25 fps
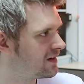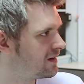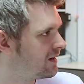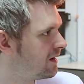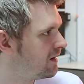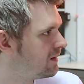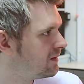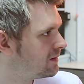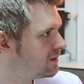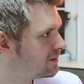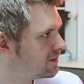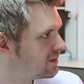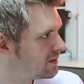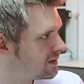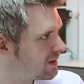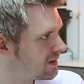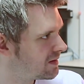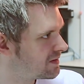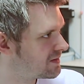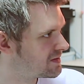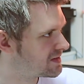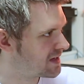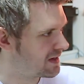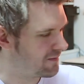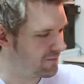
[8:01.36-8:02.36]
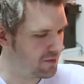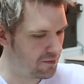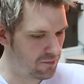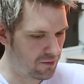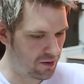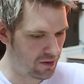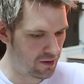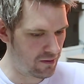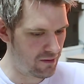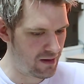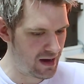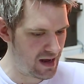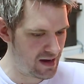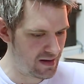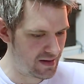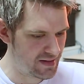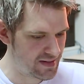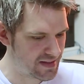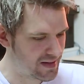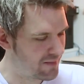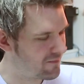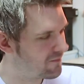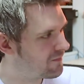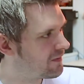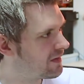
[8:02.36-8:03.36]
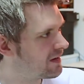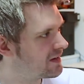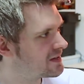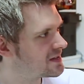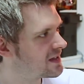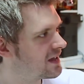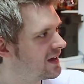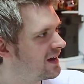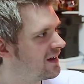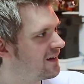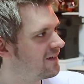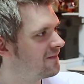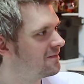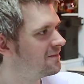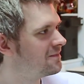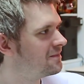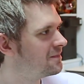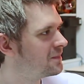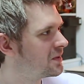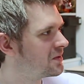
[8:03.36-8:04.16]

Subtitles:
I know, because then if you want to go and edit something, it's like, oh,